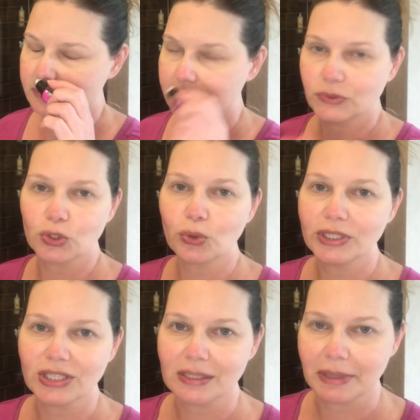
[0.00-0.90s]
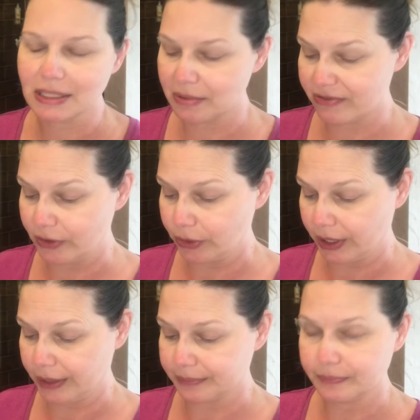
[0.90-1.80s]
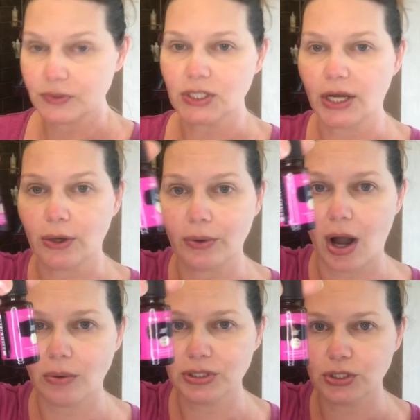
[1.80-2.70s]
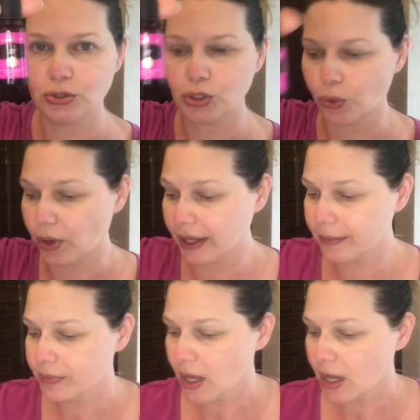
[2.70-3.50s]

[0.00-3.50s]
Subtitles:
joy just makes me feel good. So I always do joy.